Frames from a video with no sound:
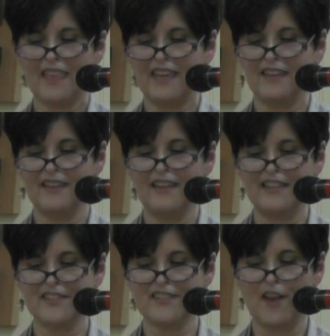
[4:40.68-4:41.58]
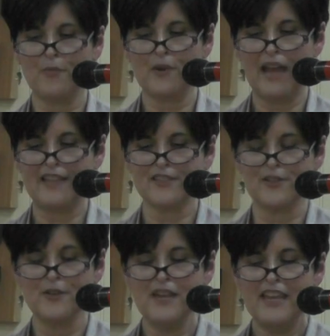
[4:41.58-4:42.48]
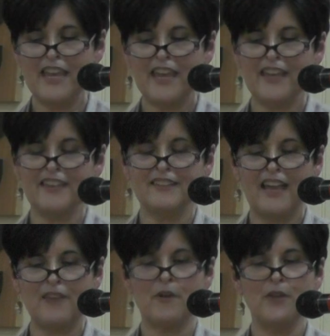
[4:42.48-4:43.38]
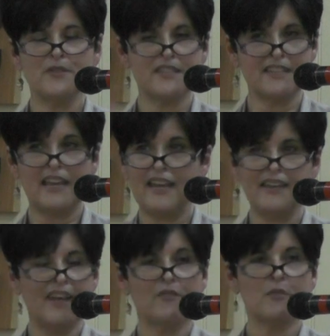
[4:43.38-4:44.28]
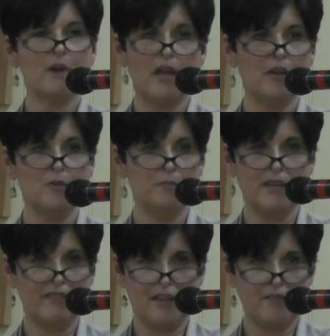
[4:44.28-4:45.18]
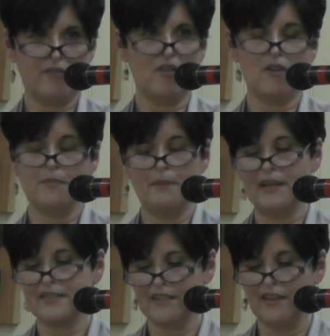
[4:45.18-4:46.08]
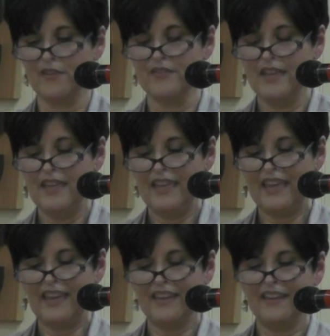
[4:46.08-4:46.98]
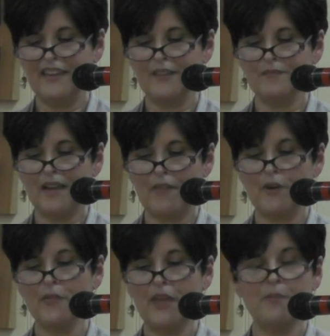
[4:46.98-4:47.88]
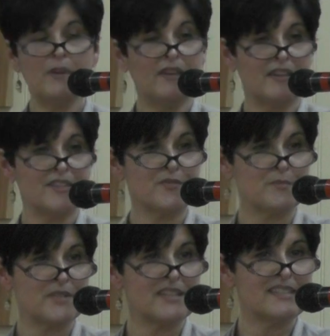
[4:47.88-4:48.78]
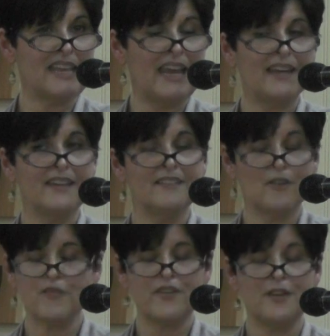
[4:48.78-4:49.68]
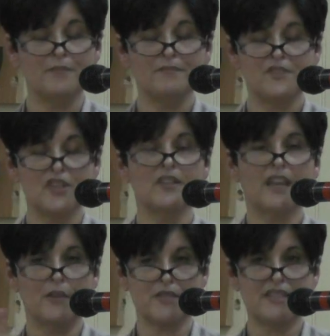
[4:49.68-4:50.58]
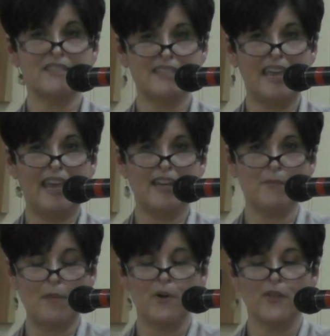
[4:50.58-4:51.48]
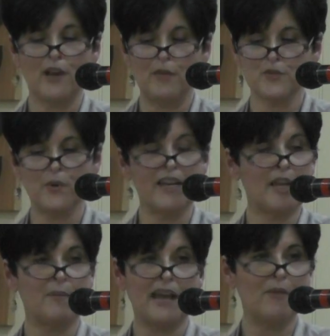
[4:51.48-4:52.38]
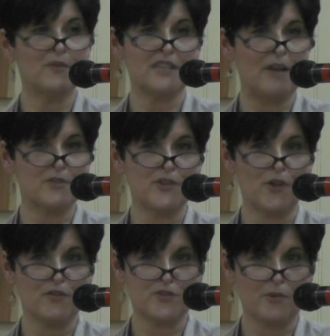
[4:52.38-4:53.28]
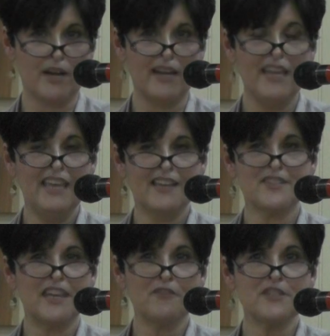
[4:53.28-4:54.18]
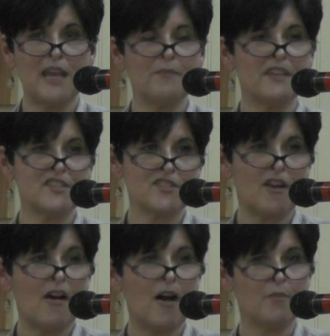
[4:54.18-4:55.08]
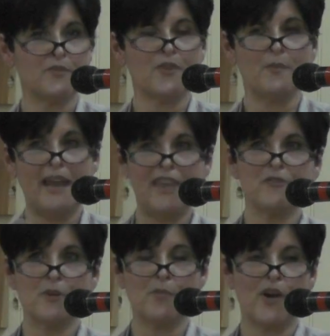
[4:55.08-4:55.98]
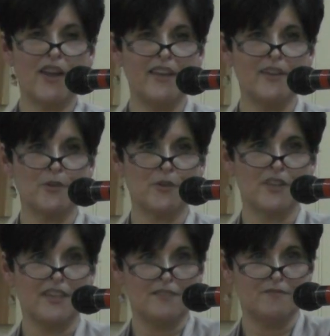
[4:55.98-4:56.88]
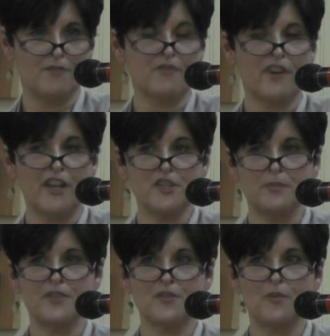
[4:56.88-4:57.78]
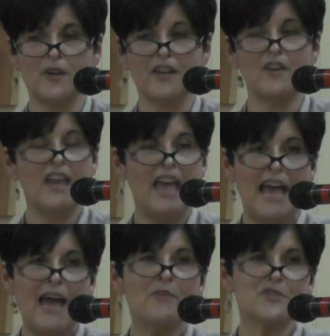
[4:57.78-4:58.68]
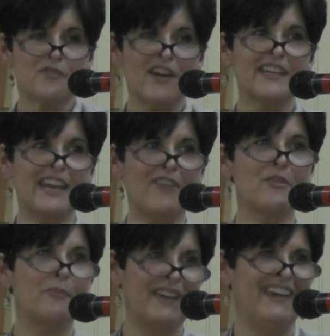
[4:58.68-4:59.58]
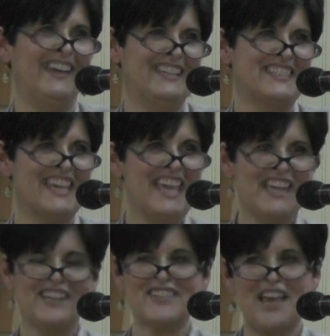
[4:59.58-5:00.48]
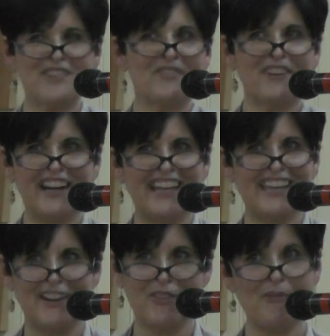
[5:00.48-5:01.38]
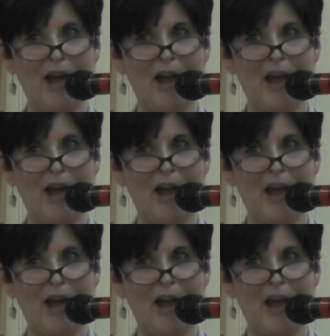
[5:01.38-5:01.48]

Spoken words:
And I was a sophomore in high school. And I rode to Cincinnati. I had never been that far by myself. And I rode that bus from Cincinnati, or from Jellicoe to Cincinnati. And my brother-in-law was waiting on me, and I was a nervous wreck. Because every time they stopped for a bathroom break or to get refreshments or whatever, I was afraid to get off the bus. Because I was afraid I'd get on the